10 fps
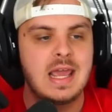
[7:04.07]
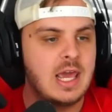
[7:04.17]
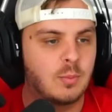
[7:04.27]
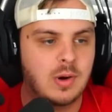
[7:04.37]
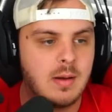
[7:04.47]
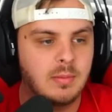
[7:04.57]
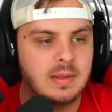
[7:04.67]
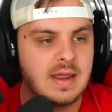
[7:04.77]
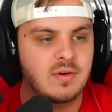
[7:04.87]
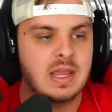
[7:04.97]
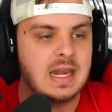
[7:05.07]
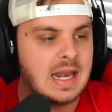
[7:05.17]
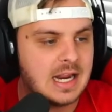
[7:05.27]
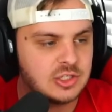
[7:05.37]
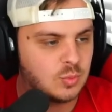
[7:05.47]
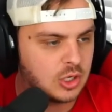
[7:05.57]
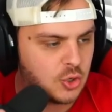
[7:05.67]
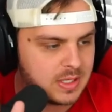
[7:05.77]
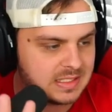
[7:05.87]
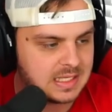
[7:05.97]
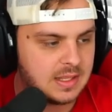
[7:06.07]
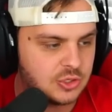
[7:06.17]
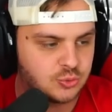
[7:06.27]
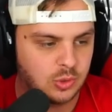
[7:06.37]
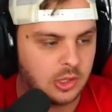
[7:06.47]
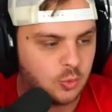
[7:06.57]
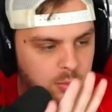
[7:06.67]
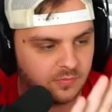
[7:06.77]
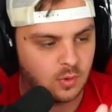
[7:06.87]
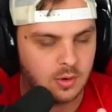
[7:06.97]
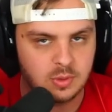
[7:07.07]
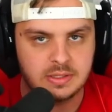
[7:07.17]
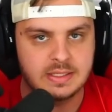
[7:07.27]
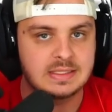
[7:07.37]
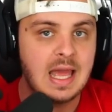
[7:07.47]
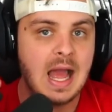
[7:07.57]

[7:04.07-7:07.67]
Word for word: It'll probably never end. And I just want to go ahead and say this really quick before I read this.